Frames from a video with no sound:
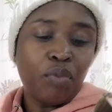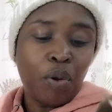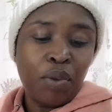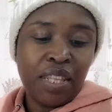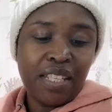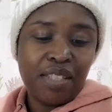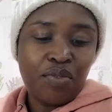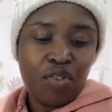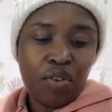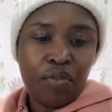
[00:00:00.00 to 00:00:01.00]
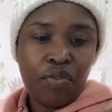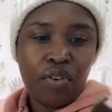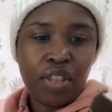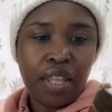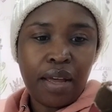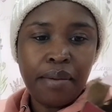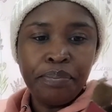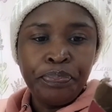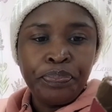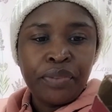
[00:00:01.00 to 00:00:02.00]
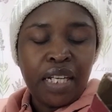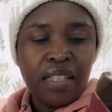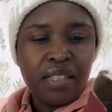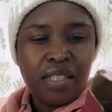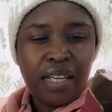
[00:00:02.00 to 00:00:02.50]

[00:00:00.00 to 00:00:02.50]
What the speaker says: With this frother, it says